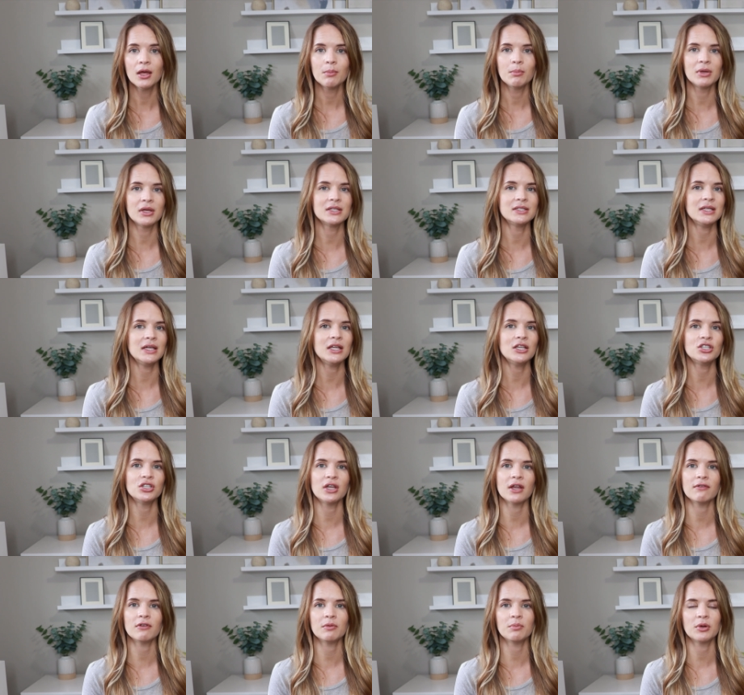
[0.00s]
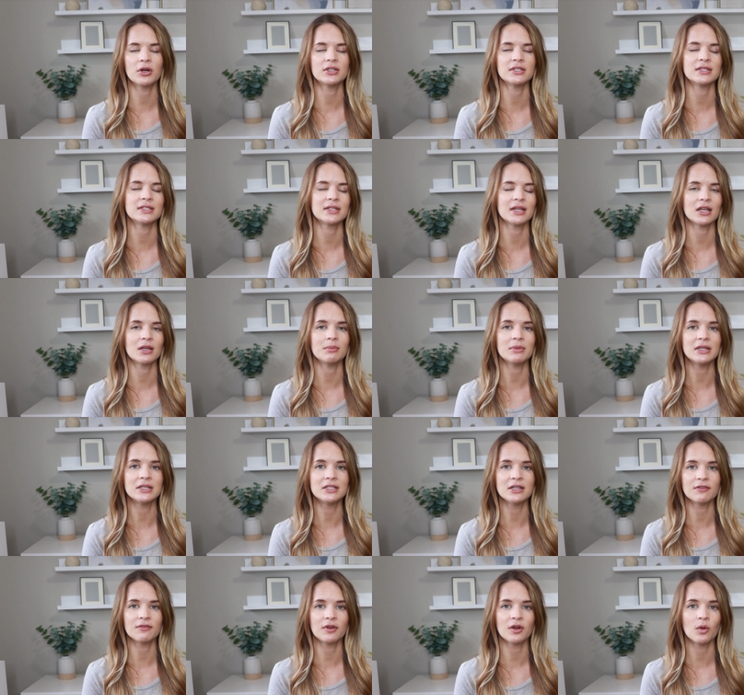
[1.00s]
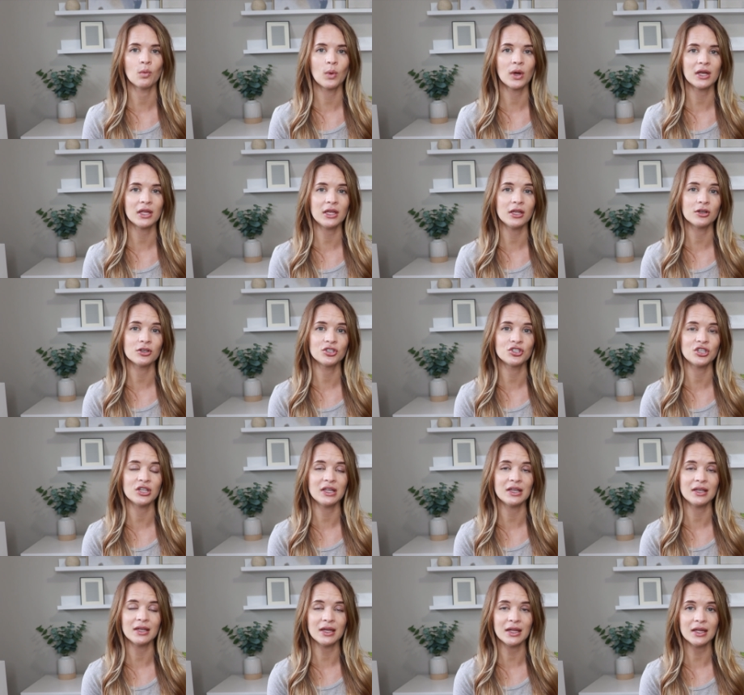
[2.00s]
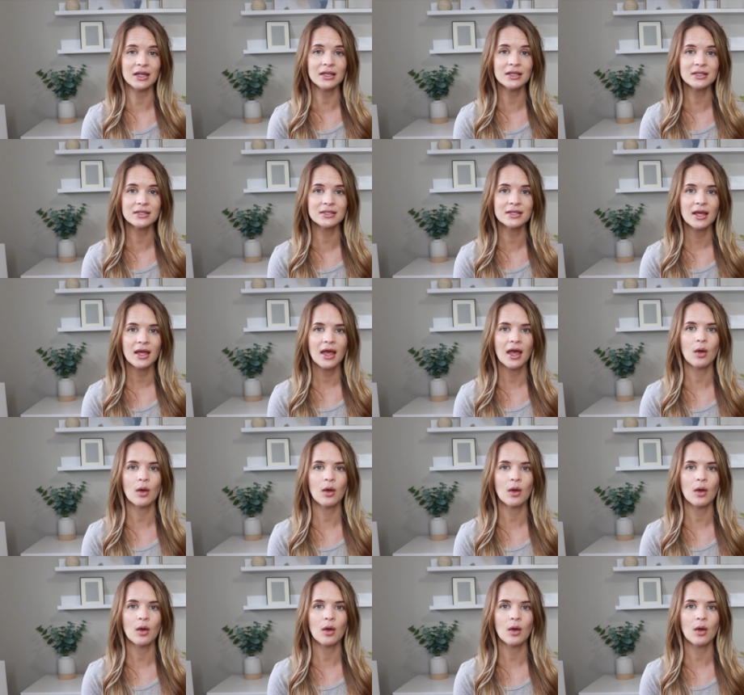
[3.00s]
because each and every person is going to be different in what he or she needs